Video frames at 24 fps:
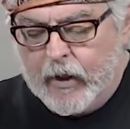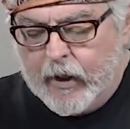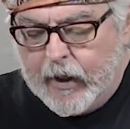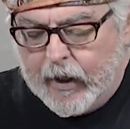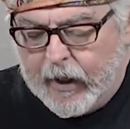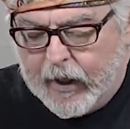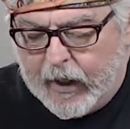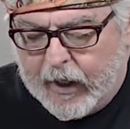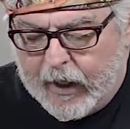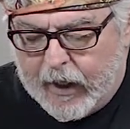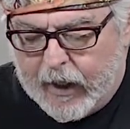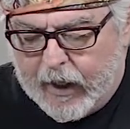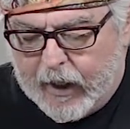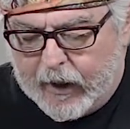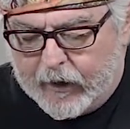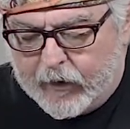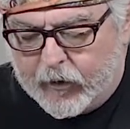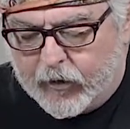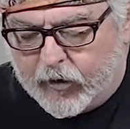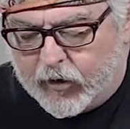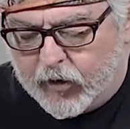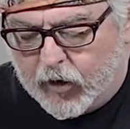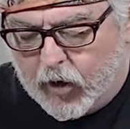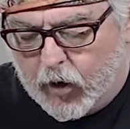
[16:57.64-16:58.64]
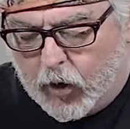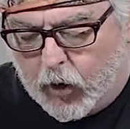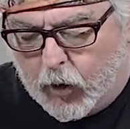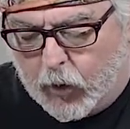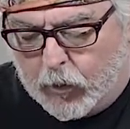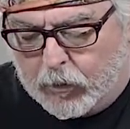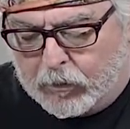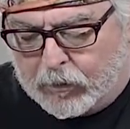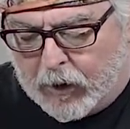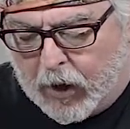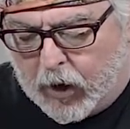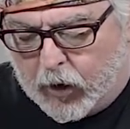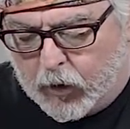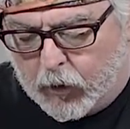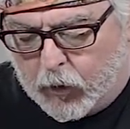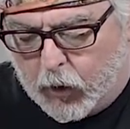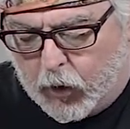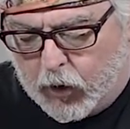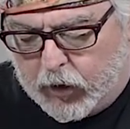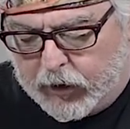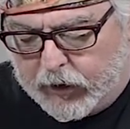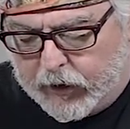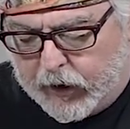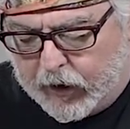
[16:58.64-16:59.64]
And so
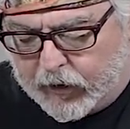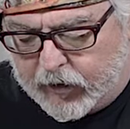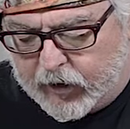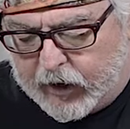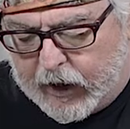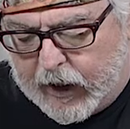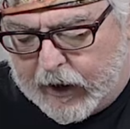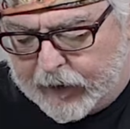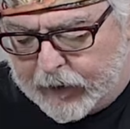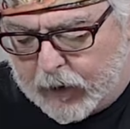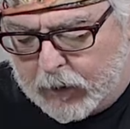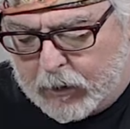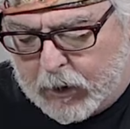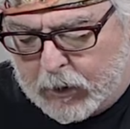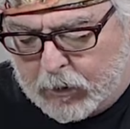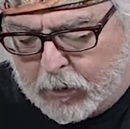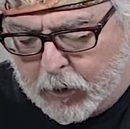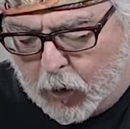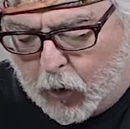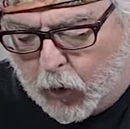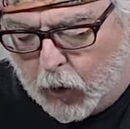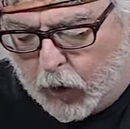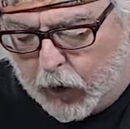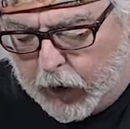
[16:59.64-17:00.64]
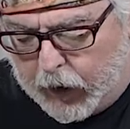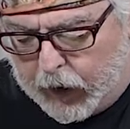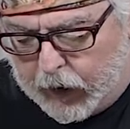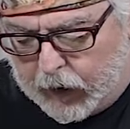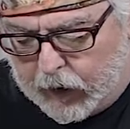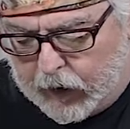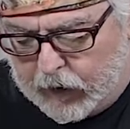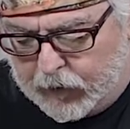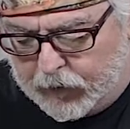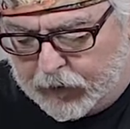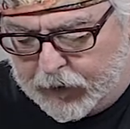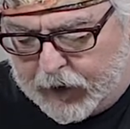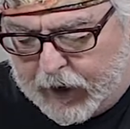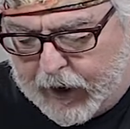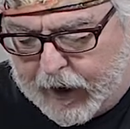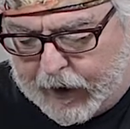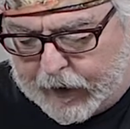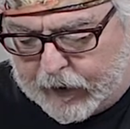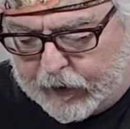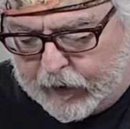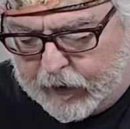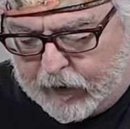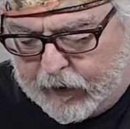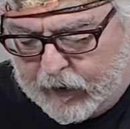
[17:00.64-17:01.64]
barnwood doesn't have to be boring. In
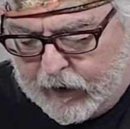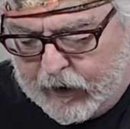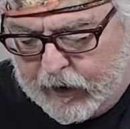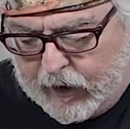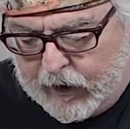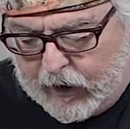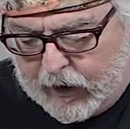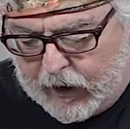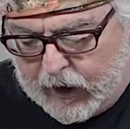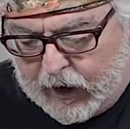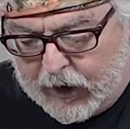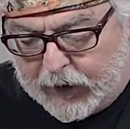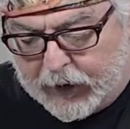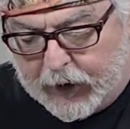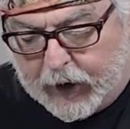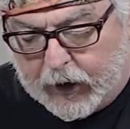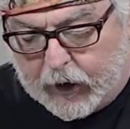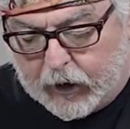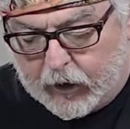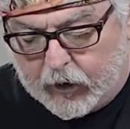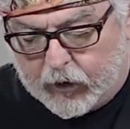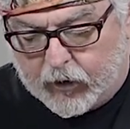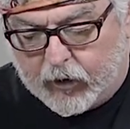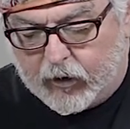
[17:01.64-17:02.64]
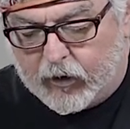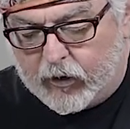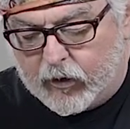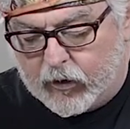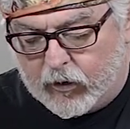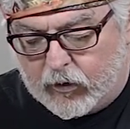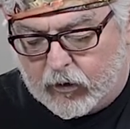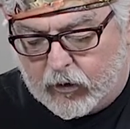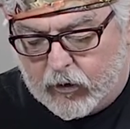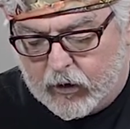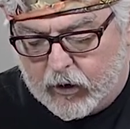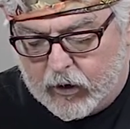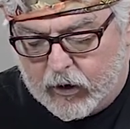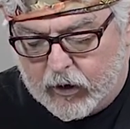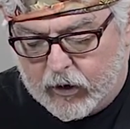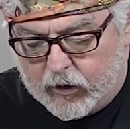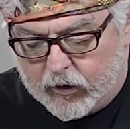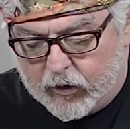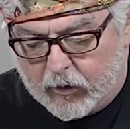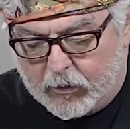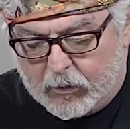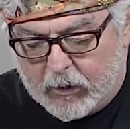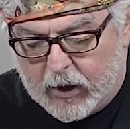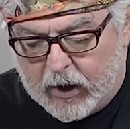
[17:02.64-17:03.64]
fact, I think it's
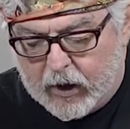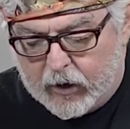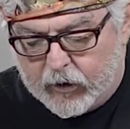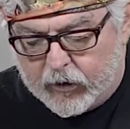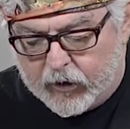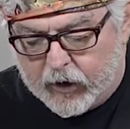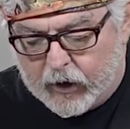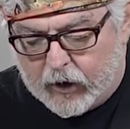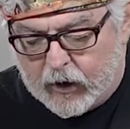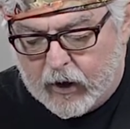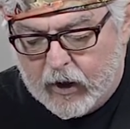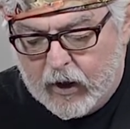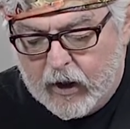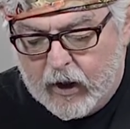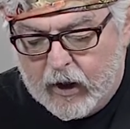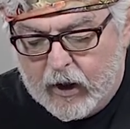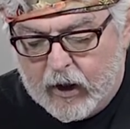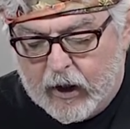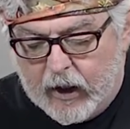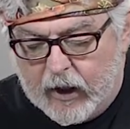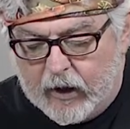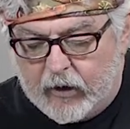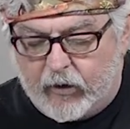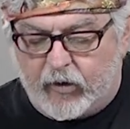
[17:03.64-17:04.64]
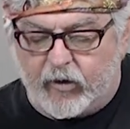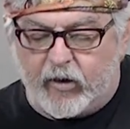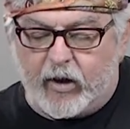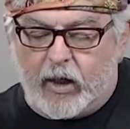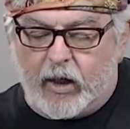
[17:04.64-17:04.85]
amazing. And see